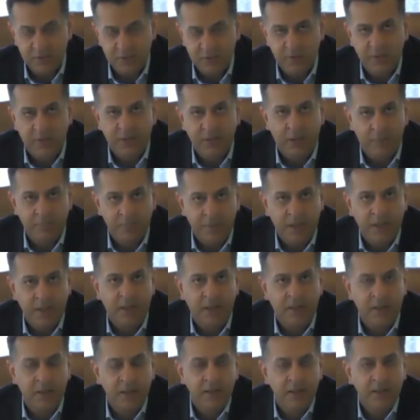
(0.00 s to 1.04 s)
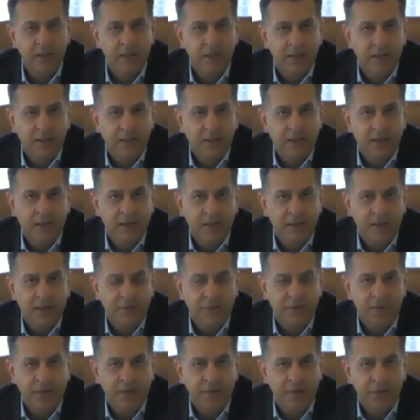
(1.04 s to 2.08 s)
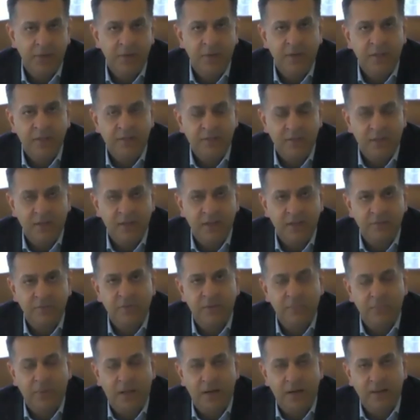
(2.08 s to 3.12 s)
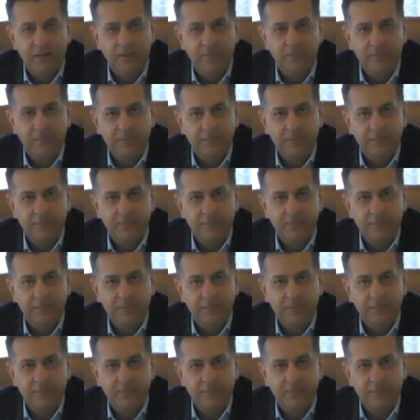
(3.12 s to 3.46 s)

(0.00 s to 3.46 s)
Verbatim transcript: to adopt AI and, really do things in a different manner.